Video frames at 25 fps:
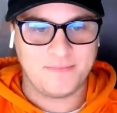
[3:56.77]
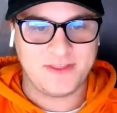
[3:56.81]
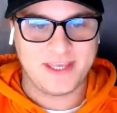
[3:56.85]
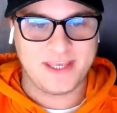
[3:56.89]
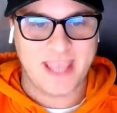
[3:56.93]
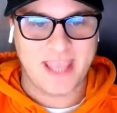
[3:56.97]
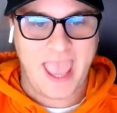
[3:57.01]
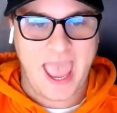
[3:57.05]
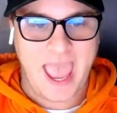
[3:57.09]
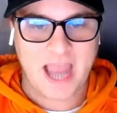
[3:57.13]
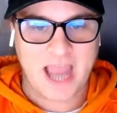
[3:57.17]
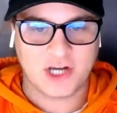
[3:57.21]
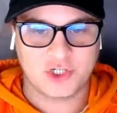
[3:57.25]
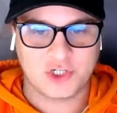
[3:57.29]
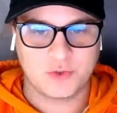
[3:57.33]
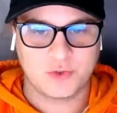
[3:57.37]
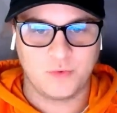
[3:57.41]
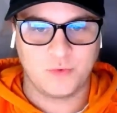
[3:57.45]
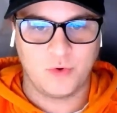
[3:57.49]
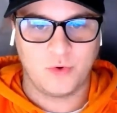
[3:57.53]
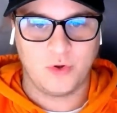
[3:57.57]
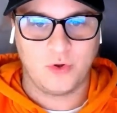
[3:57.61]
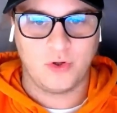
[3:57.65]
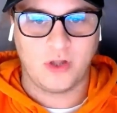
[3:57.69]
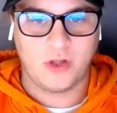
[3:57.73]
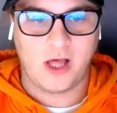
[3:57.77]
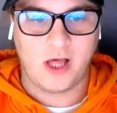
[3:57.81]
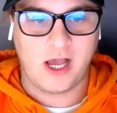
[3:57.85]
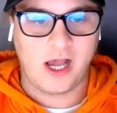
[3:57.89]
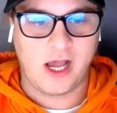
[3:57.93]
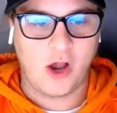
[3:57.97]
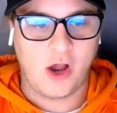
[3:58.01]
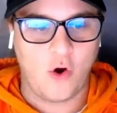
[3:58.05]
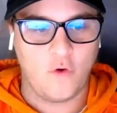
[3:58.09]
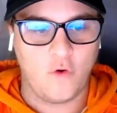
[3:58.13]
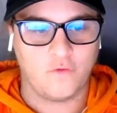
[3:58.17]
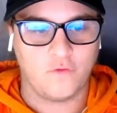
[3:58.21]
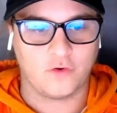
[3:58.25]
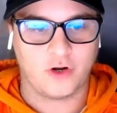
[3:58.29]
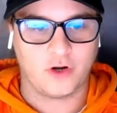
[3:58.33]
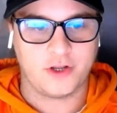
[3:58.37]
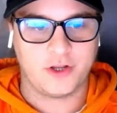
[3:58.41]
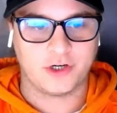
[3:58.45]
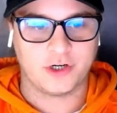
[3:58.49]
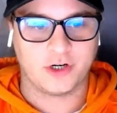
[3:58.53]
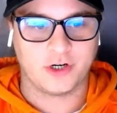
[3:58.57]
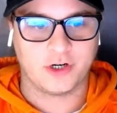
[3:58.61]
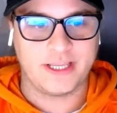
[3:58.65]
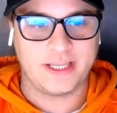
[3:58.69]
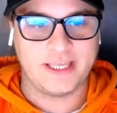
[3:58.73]
The actual uh, over
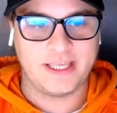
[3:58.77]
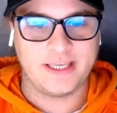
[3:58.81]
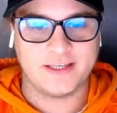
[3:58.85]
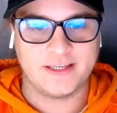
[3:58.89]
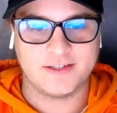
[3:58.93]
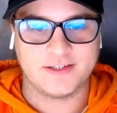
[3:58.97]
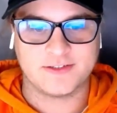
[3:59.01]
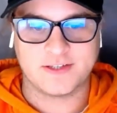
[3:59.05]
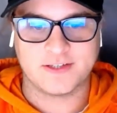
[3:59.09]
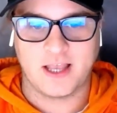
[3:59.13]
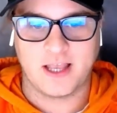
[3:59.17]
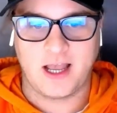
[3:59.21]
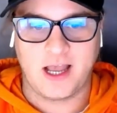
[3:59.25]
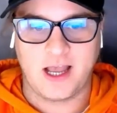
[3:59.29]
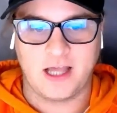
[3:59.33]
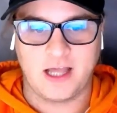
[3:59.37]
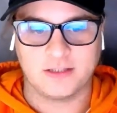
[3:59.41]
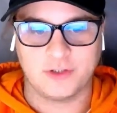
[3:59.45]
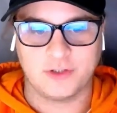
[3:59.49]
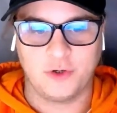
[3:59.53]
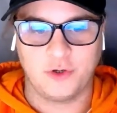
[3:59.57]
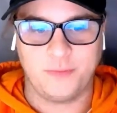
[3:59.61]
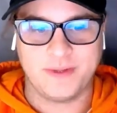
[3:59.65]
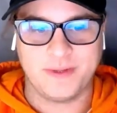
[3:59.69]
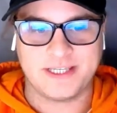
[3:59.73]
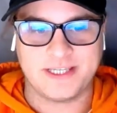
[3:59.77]
under is a little bit